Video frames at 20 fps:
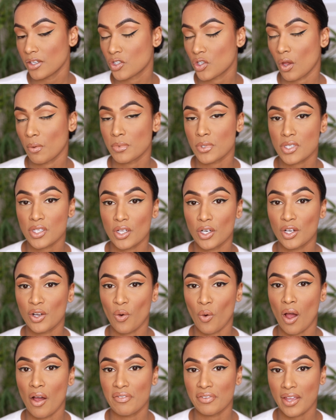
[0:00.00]
So I'm just gonna go
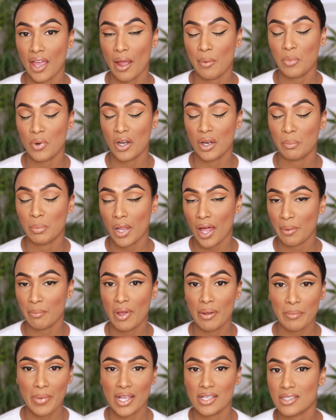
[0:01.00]
off camera and apply my
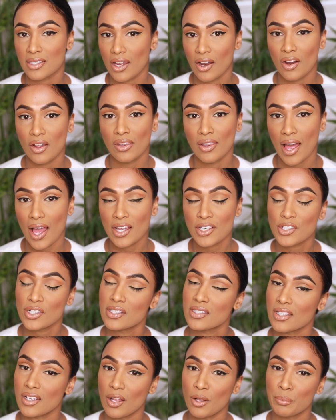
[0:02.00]
mascara and
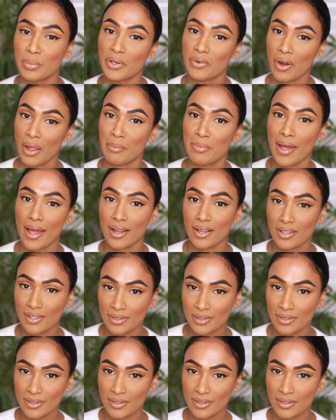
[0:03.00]
lashes, and I'll be right back.